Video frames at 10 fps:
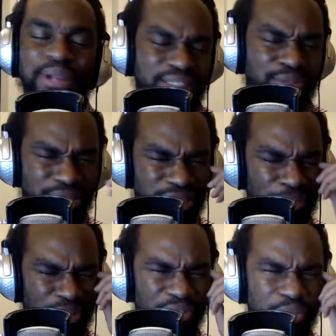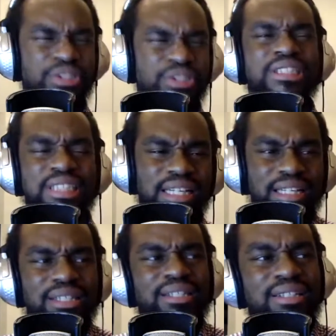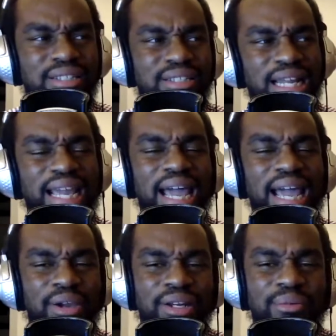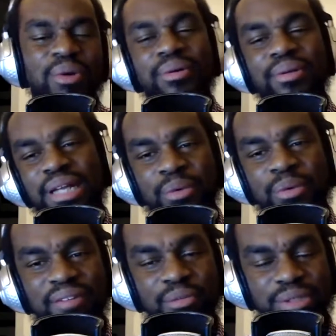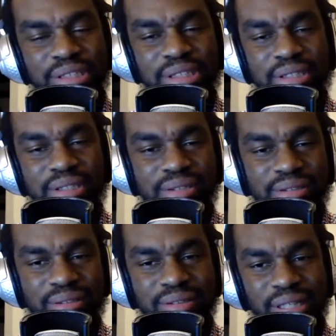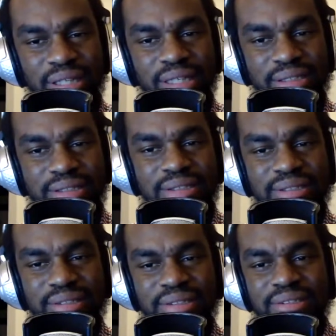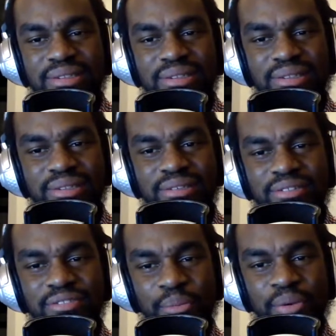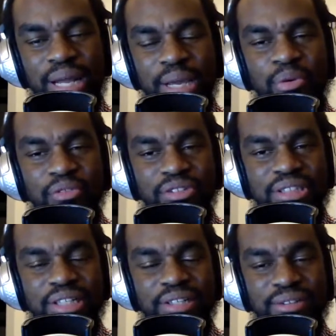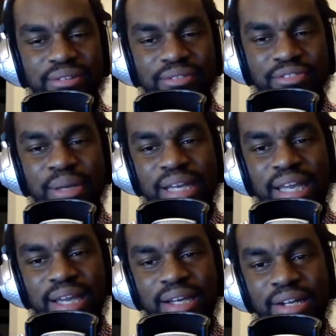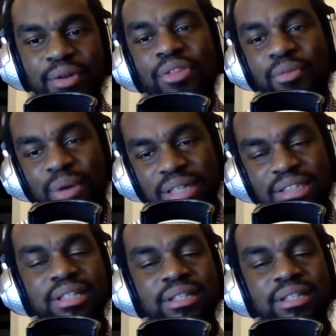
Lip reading: I see what you're saying, but if he were to sell it, like they wouldn't have the receipt, I guess, for like proof of sale from like an authorized dealer.